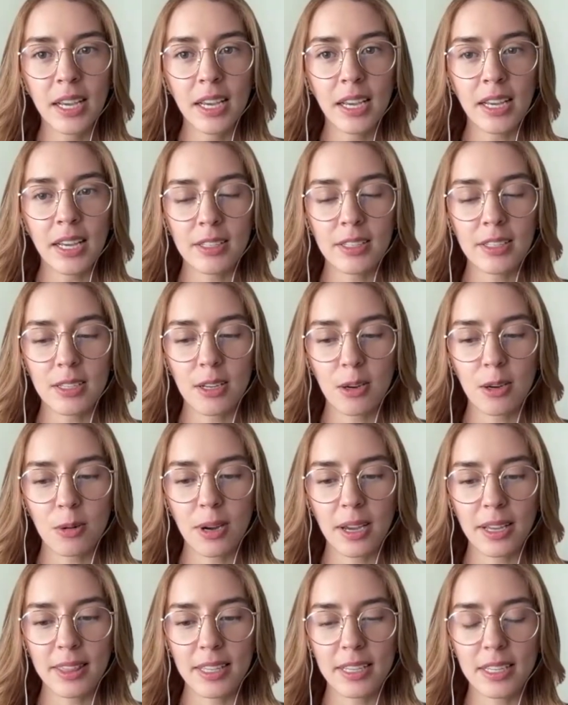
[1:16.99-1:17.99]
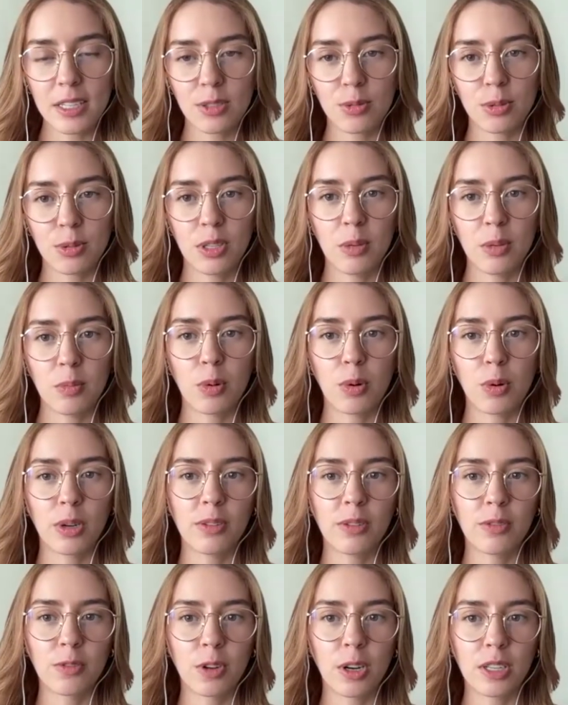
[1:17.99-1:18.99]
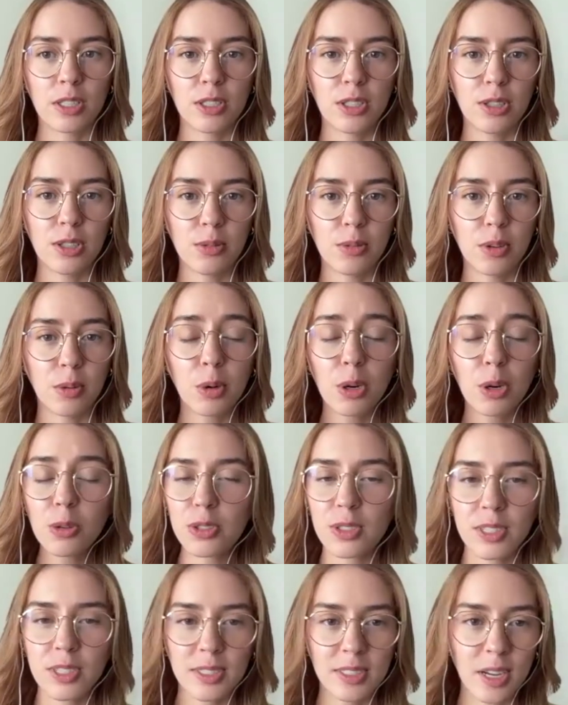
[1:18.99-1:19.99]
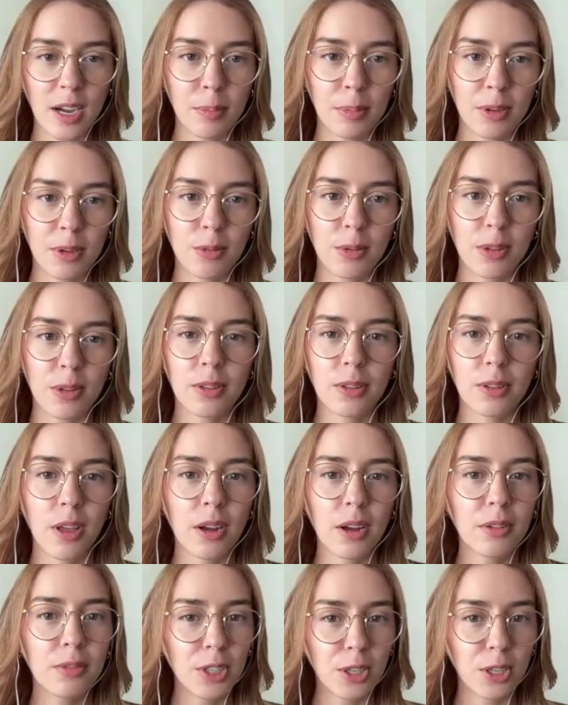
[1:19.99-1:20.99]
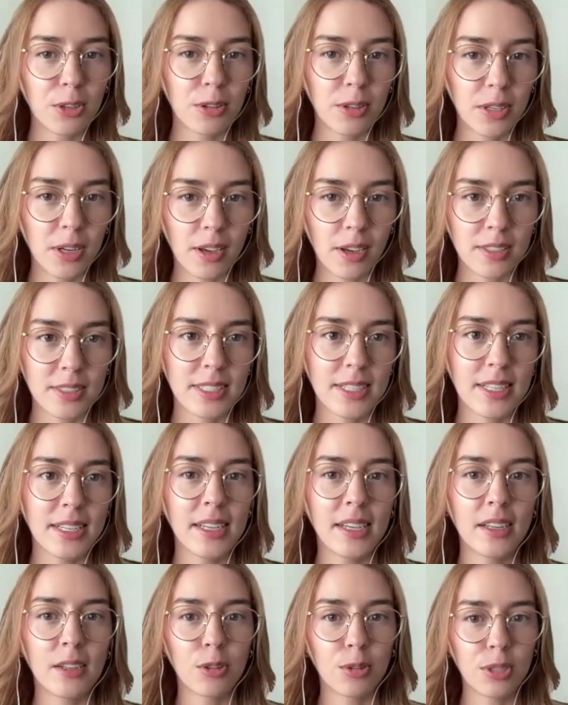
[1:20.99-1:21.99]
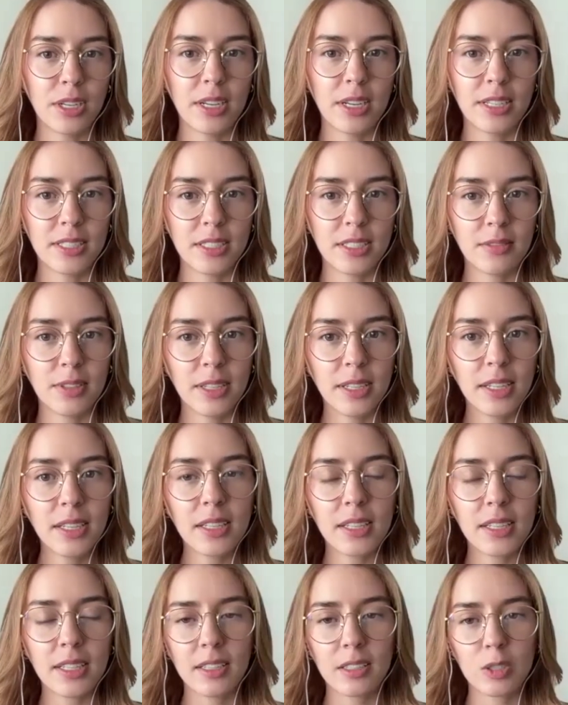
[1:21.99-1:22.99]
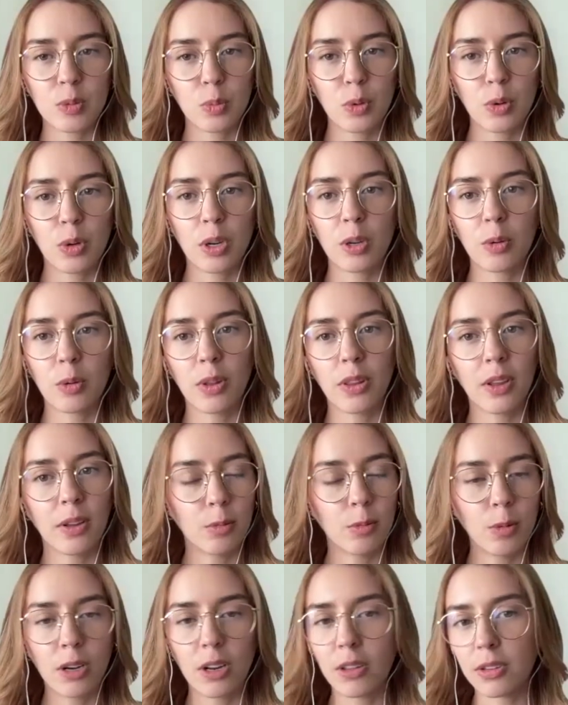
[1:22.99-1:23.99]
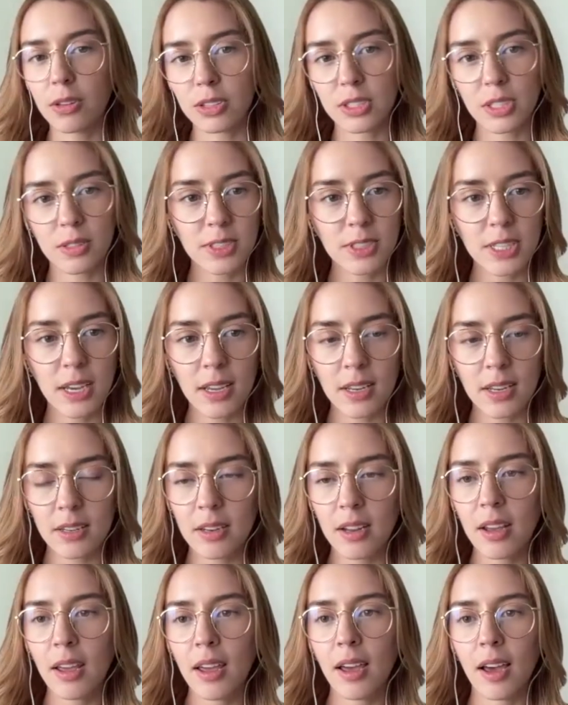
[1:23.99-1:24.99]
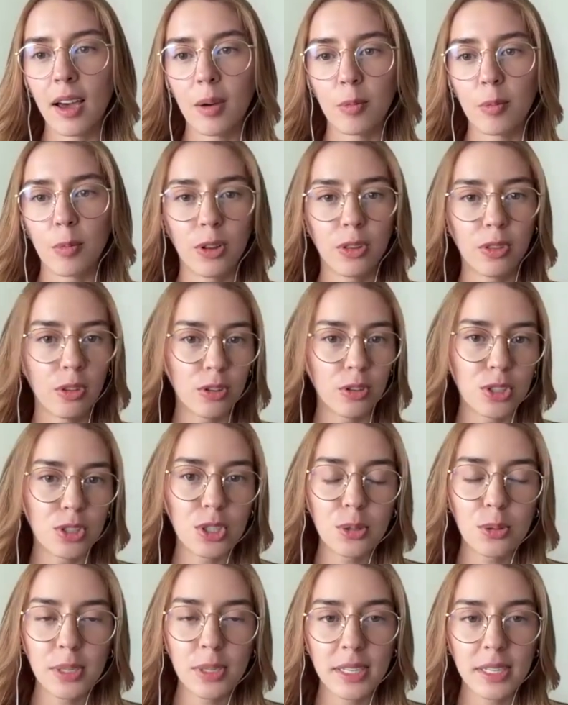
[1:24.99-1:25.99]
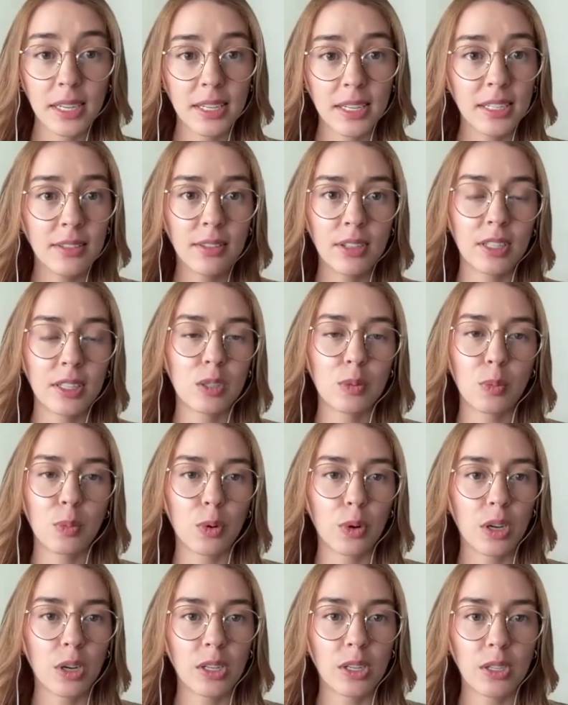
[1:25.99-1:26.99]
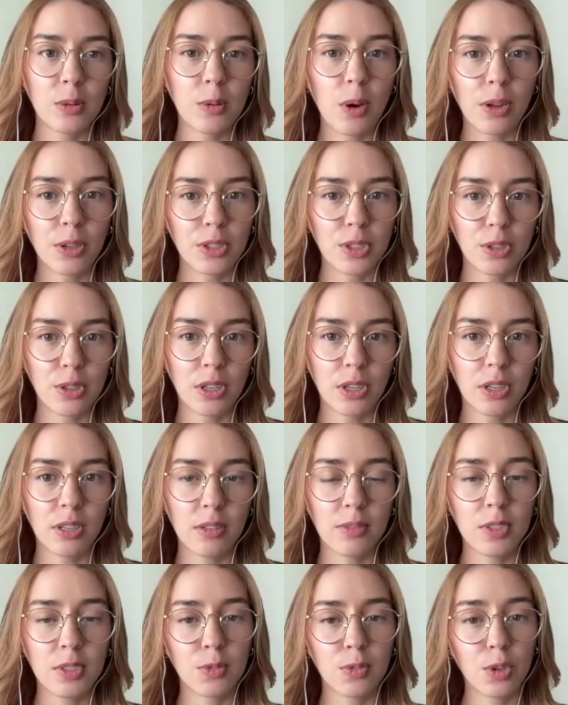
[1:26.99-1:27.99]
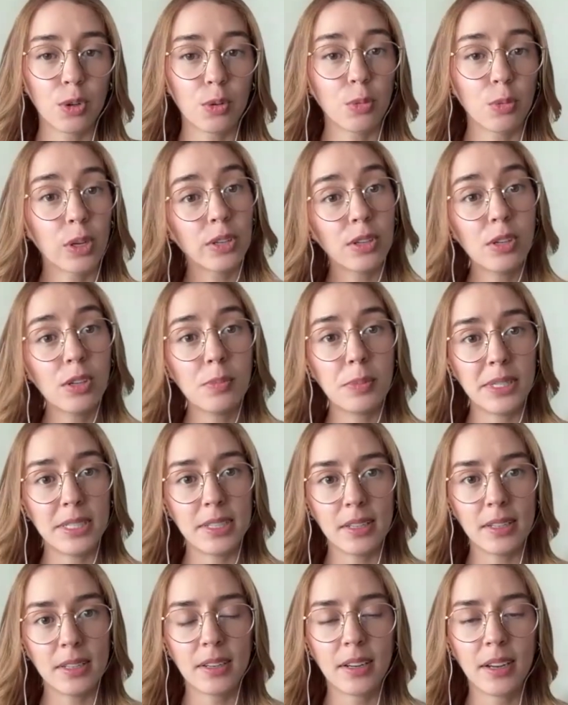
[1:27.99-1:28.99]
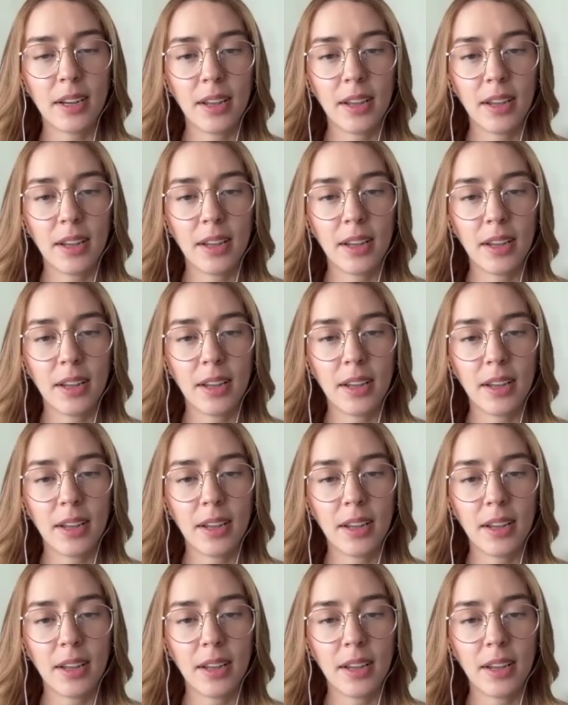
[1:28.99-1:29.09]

And so I think it's really important for us to approach this topic with a lot of curiosity and creativity in exploring what others have done, what they're doing, and even exploring new alternatives for what could be done.